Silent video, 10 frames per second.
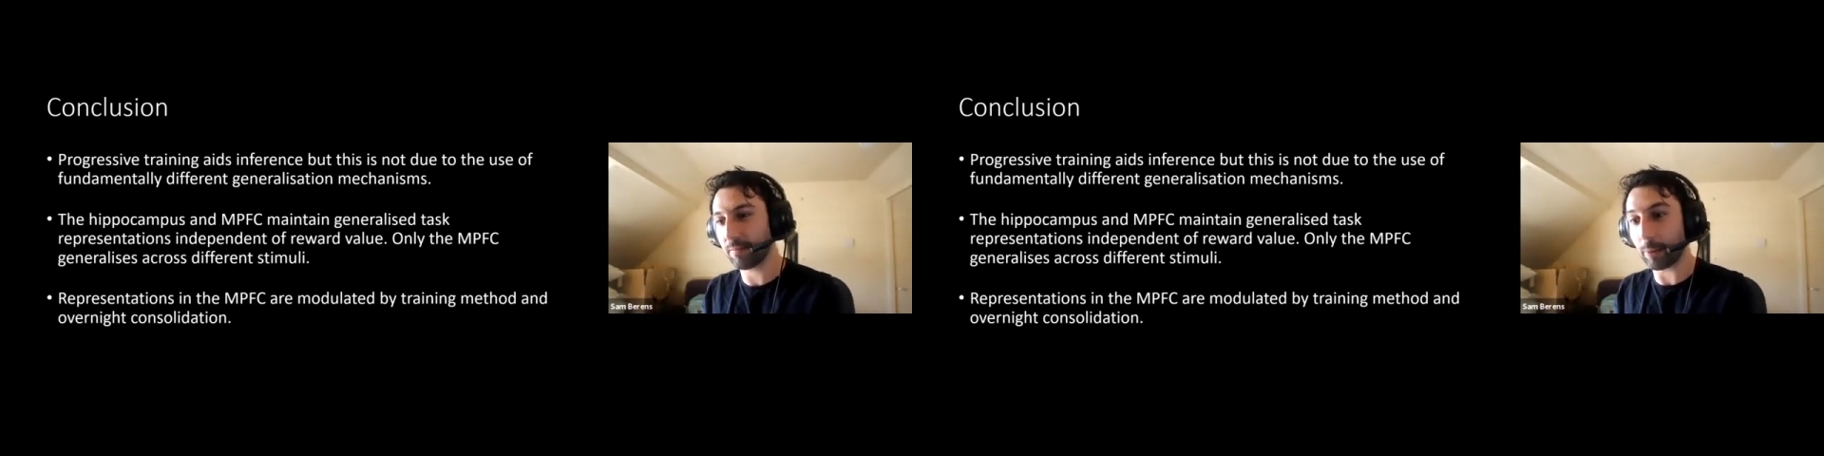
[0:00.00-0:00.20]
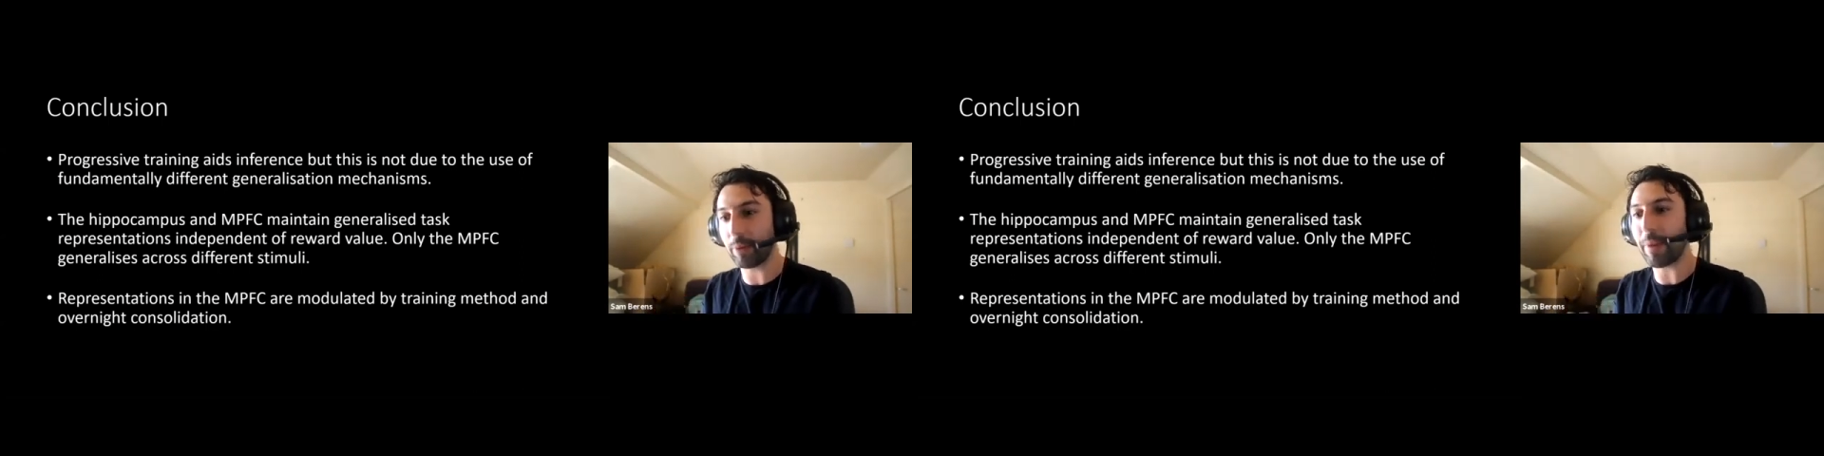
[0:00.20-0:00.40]

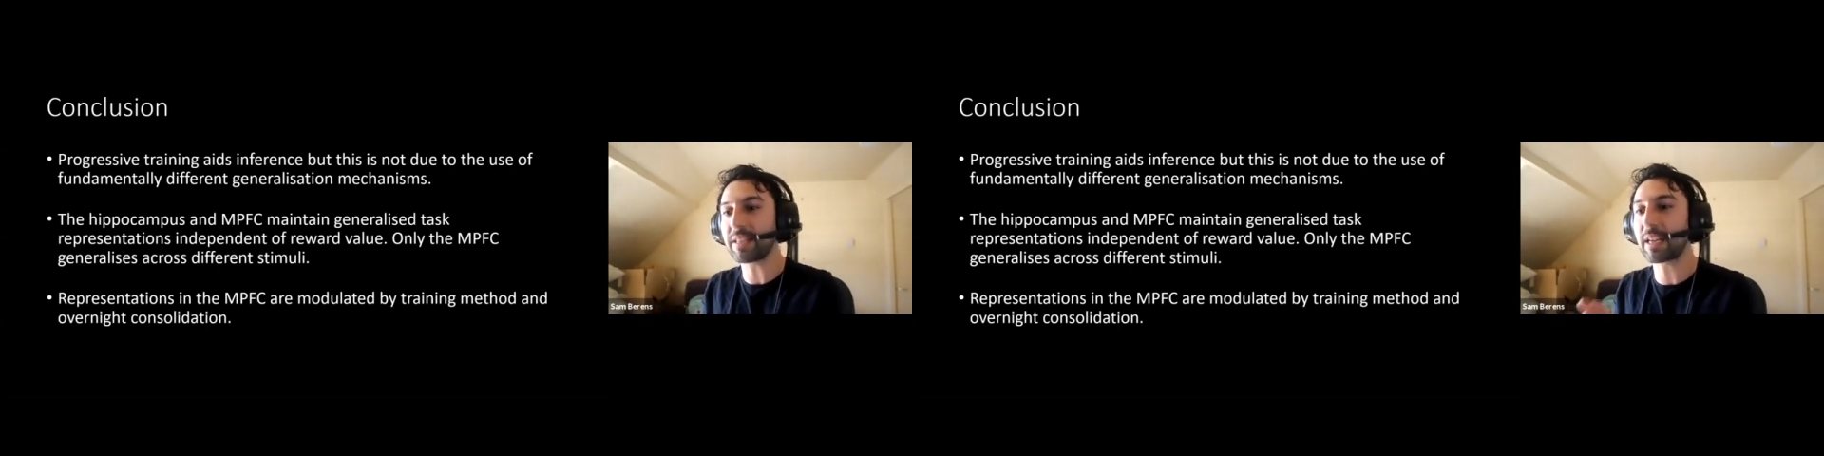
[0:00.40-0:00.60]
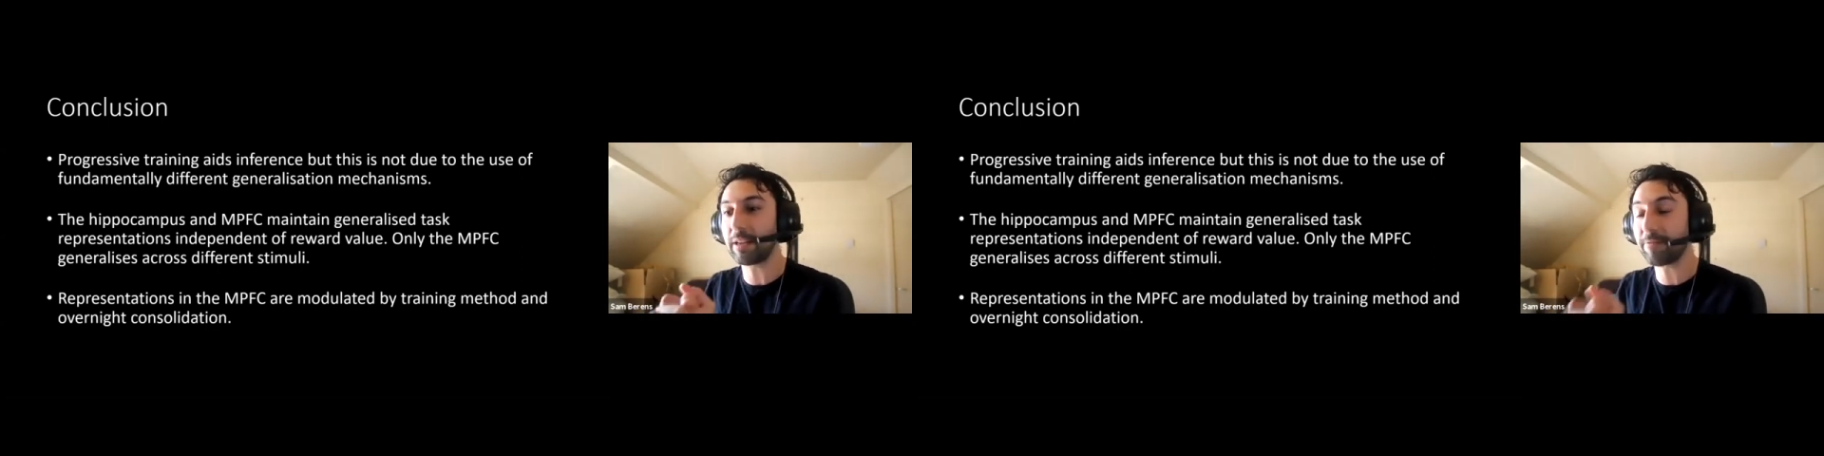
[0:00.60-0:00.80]
we
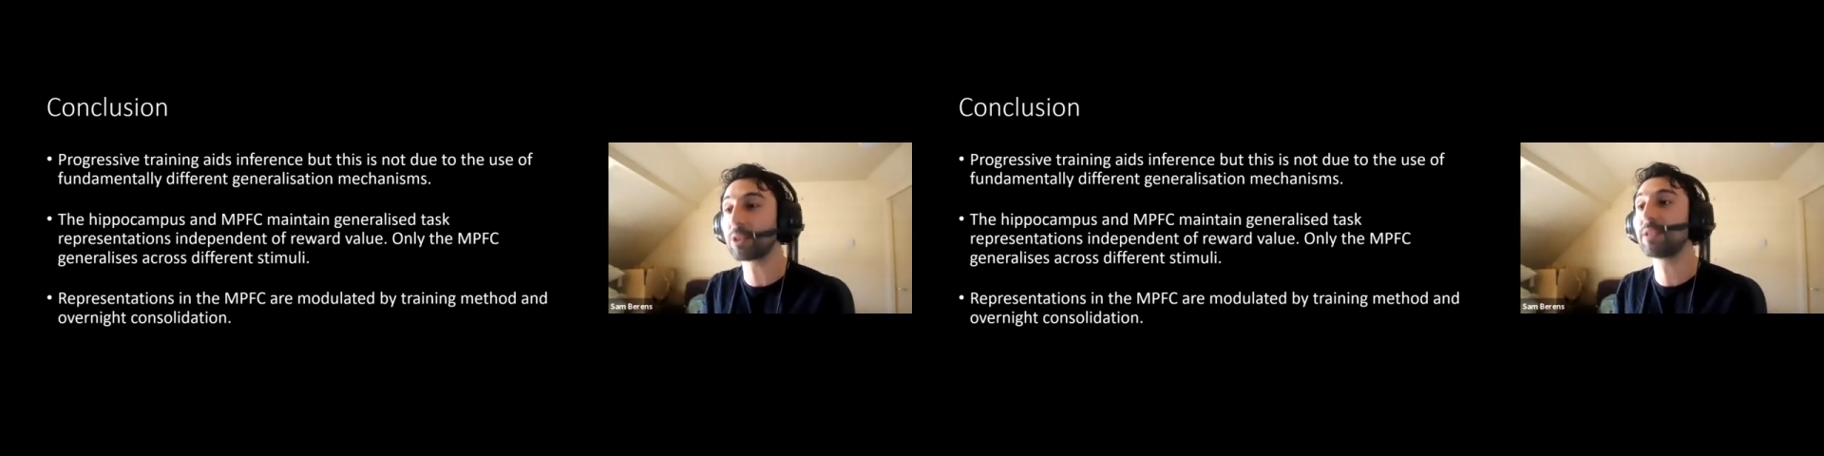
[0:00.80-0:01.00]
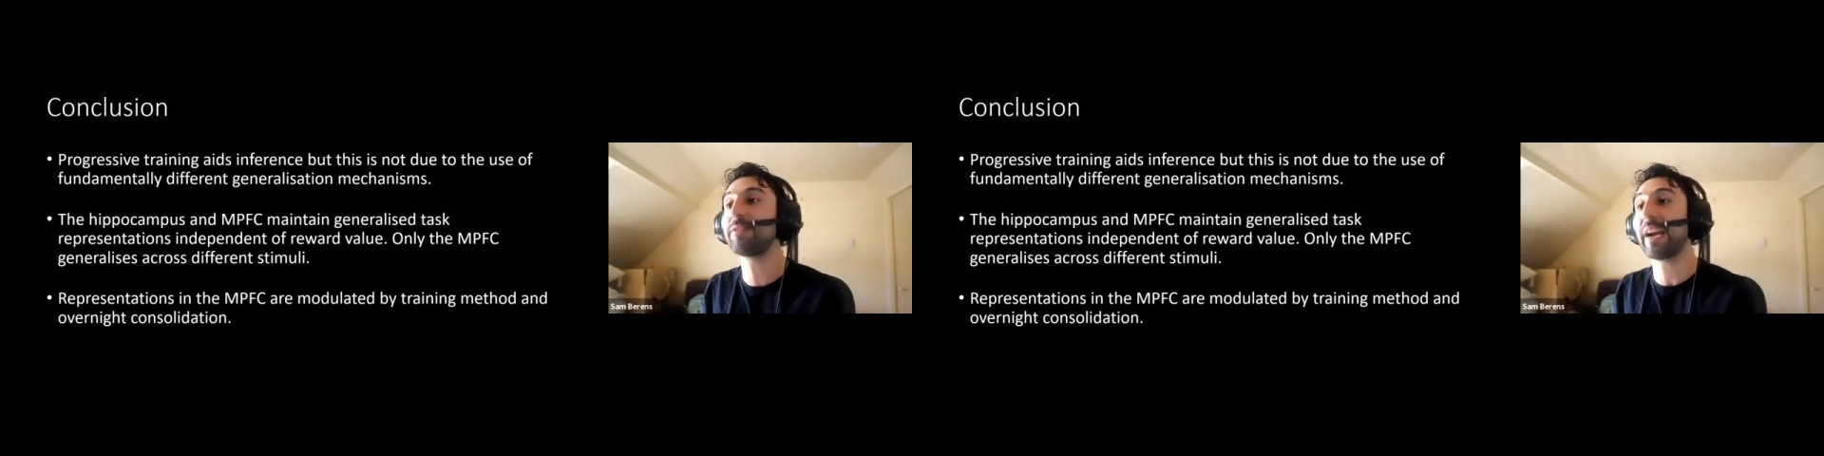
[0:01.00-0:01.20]
basically
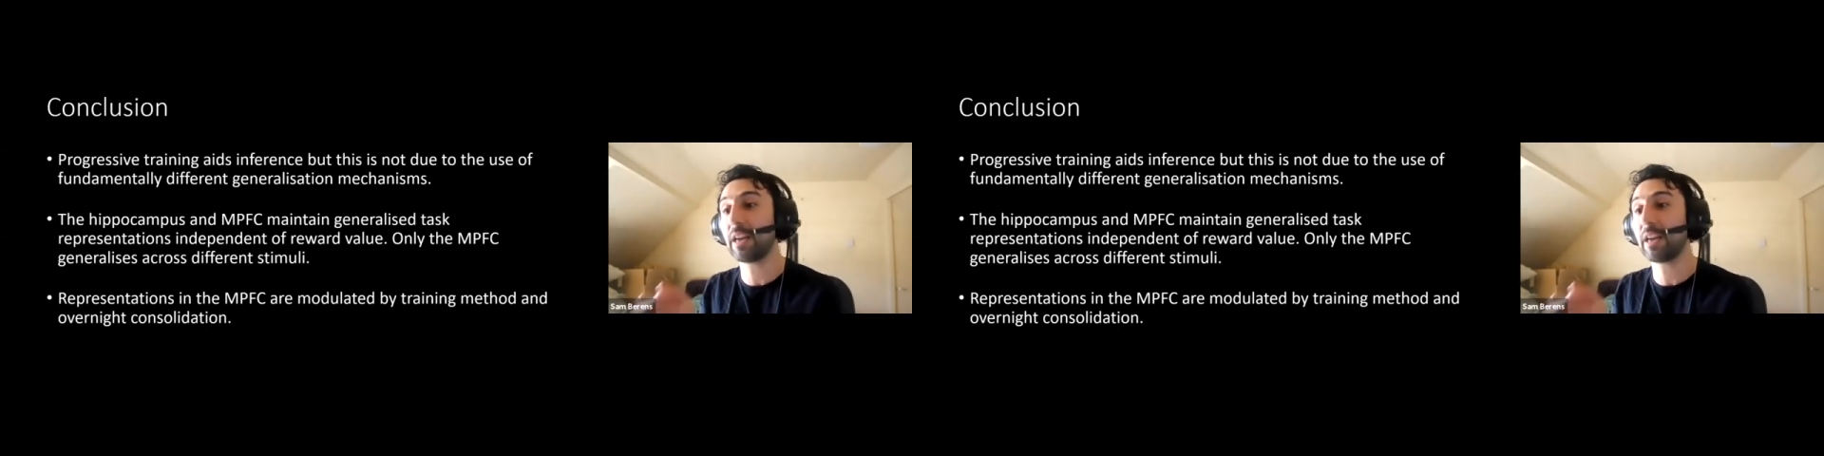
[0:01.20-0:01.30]
falsified